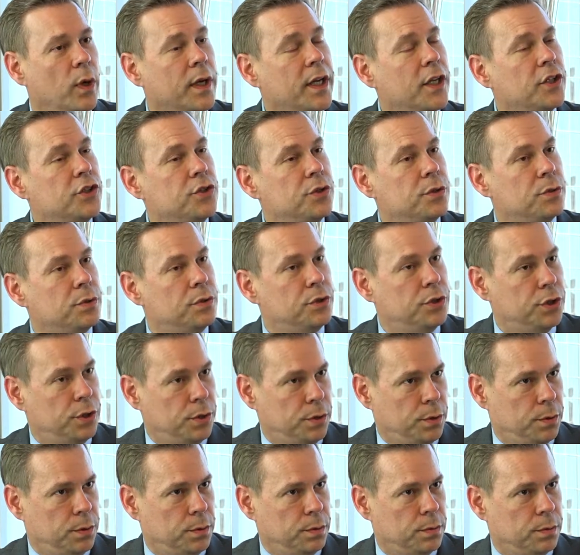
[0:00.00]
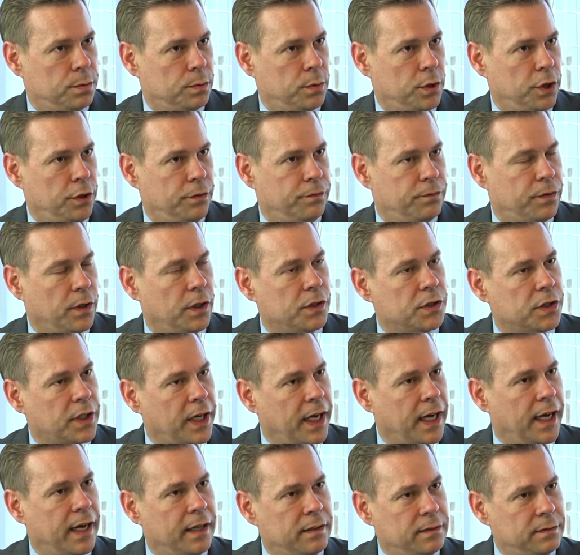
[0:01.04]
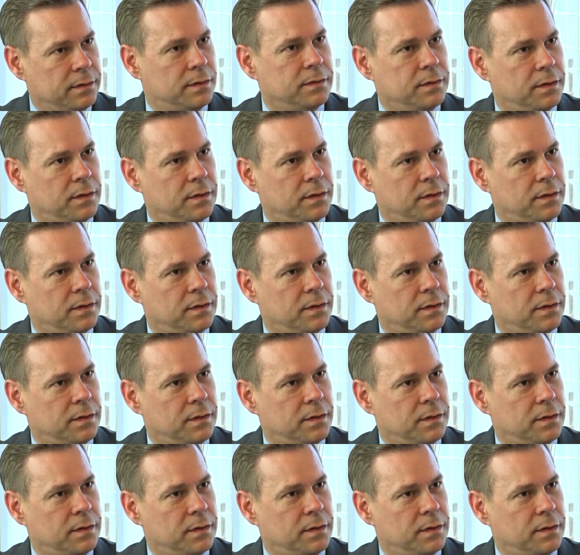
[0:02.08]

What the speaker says: what did you do when you first got